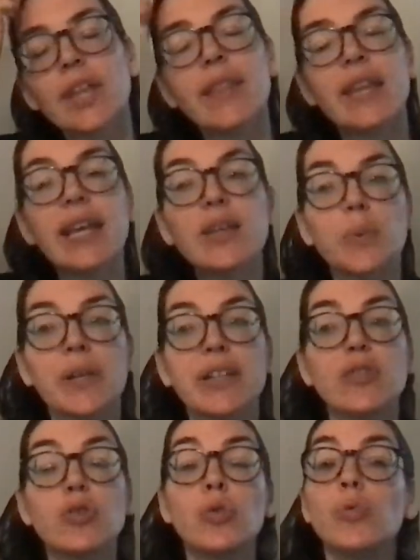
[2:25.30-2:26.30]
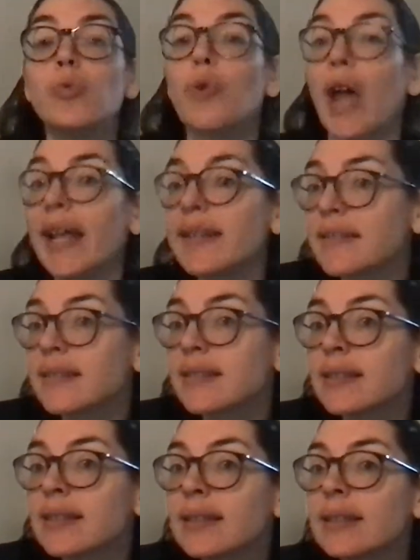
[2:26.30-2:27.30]
The next one is to
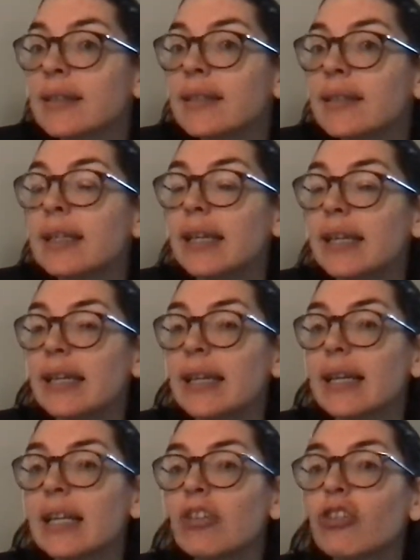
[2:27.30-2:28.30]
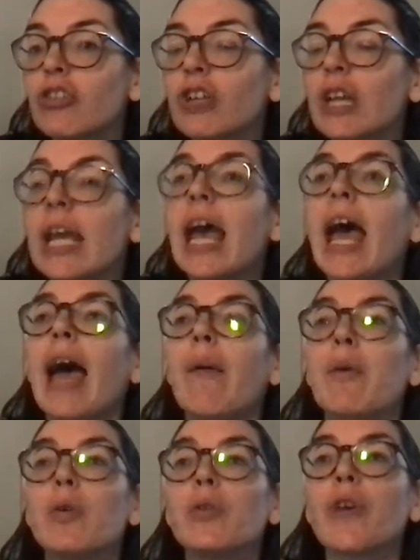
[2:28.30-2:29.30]
rest in English. And
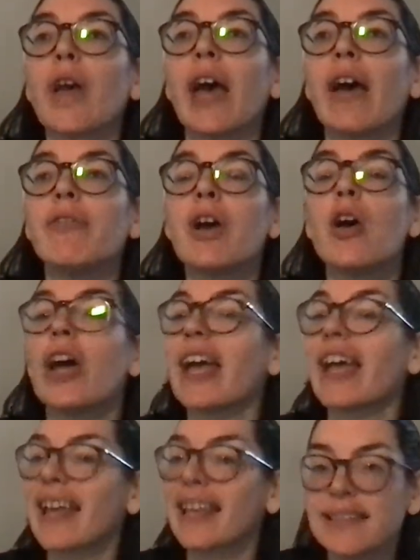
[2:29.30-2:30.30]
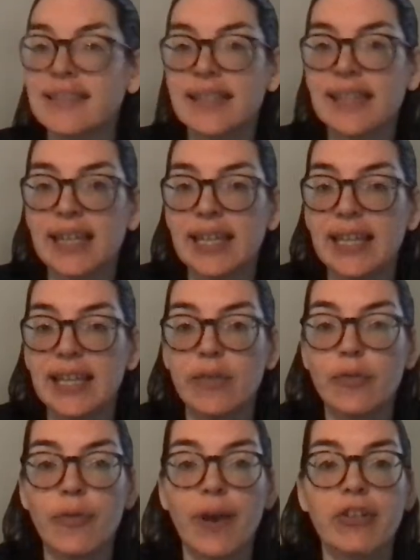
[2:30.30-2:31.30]
we also have rester
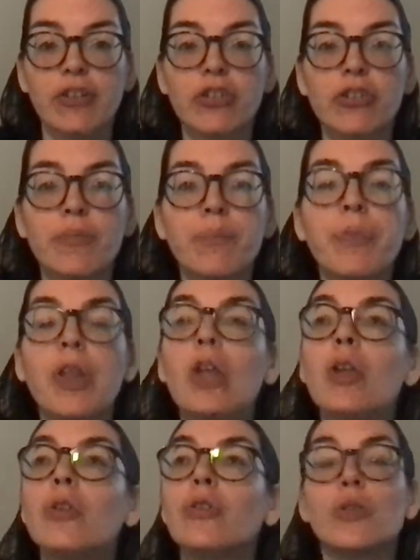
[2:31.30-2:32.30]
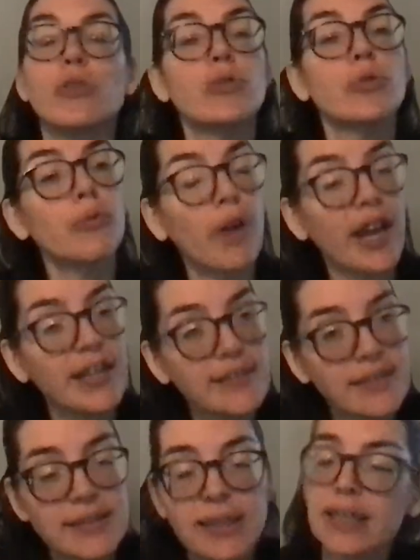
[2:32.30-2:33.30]
in French. So to
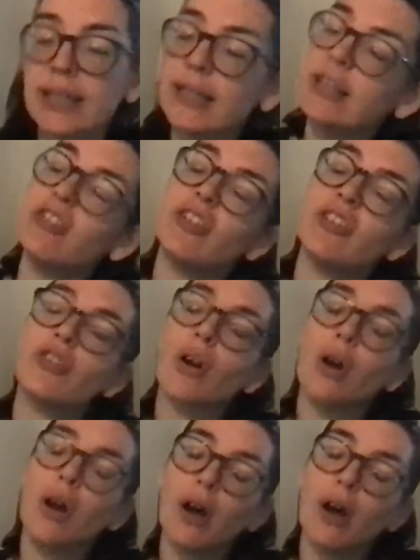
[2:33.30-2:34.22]
rest in English is to